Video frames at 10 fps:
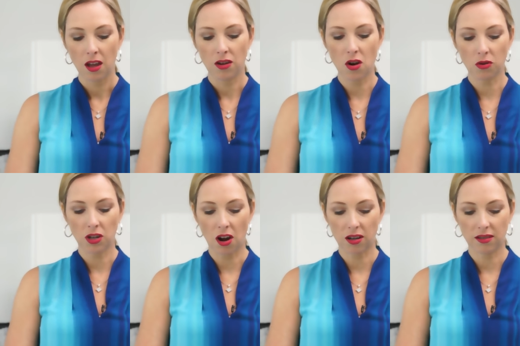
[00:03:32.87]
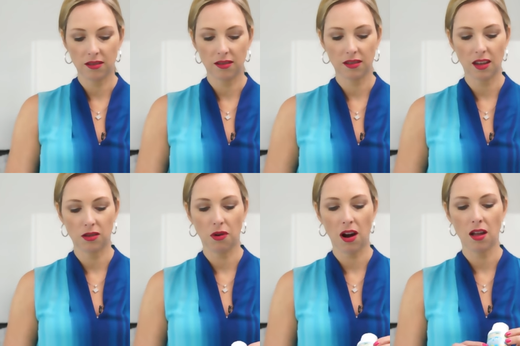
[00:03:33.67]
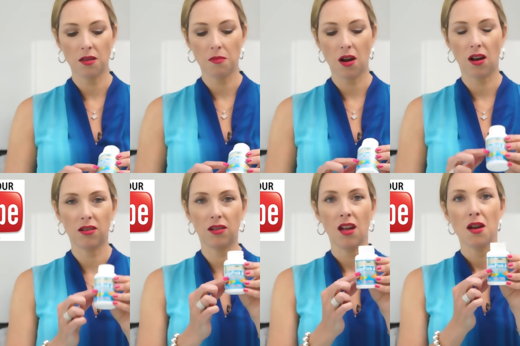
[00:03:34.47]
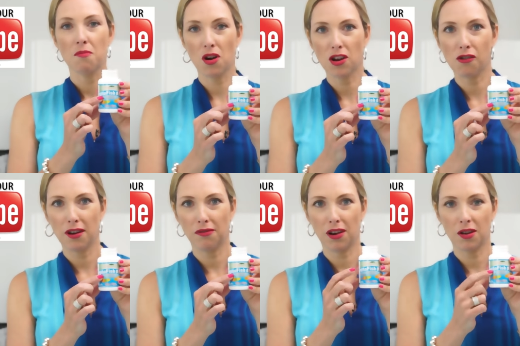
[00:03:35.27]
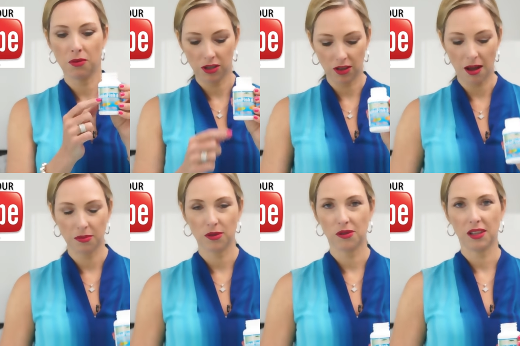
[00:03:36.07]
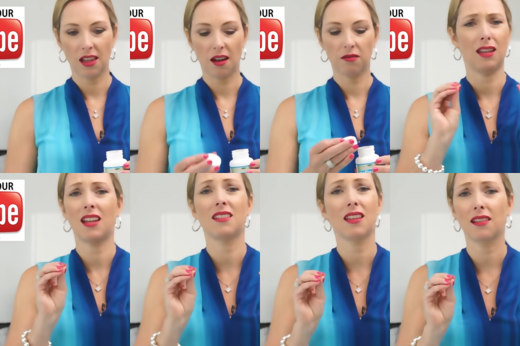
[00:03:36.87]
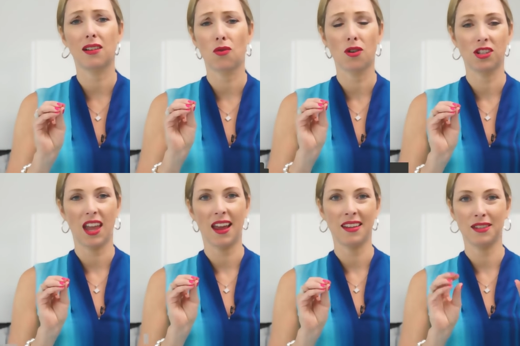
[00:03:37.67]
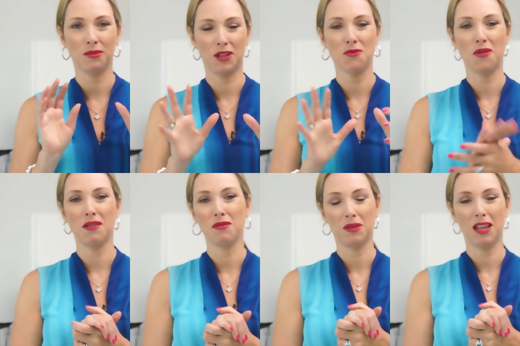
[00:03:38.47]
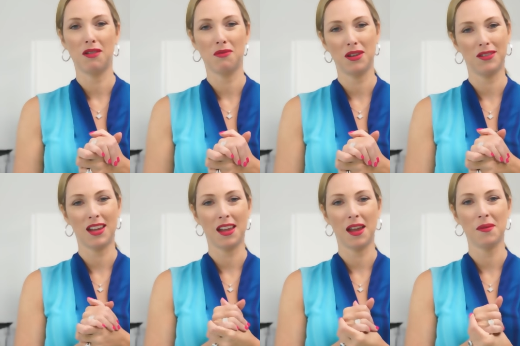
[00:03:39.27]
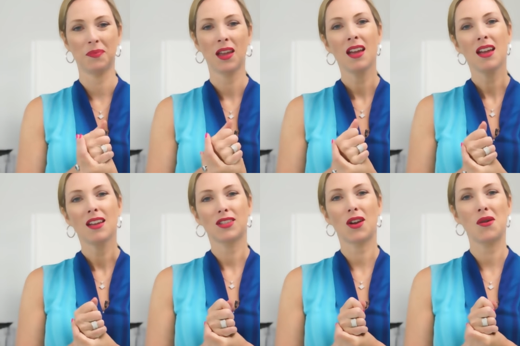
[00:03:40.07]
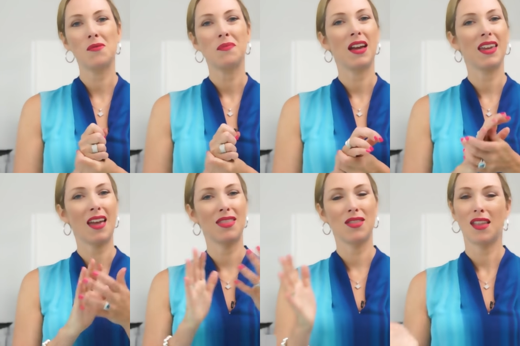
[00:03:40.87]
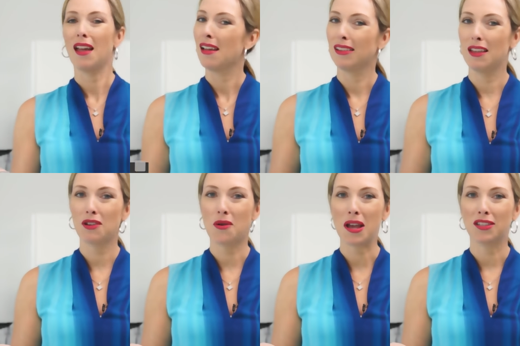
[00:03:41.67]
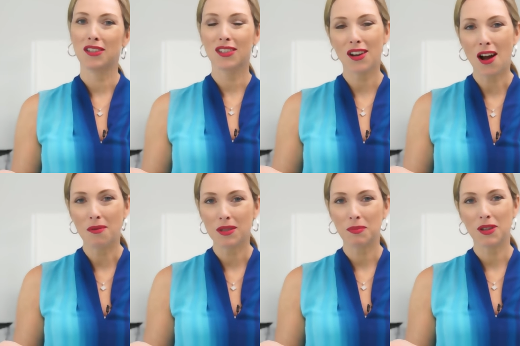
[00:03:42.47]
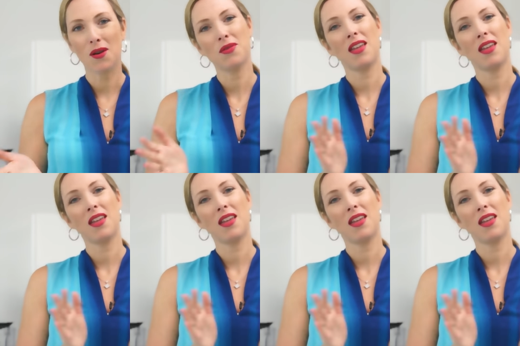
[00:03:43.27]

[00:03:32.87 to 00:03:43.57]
No toxins. It says right on the bottle, mercury-free, which you'll absolutely love. They taste like little orange candies, which you won't even believe it when you take it. So again, leave your questions and comments below.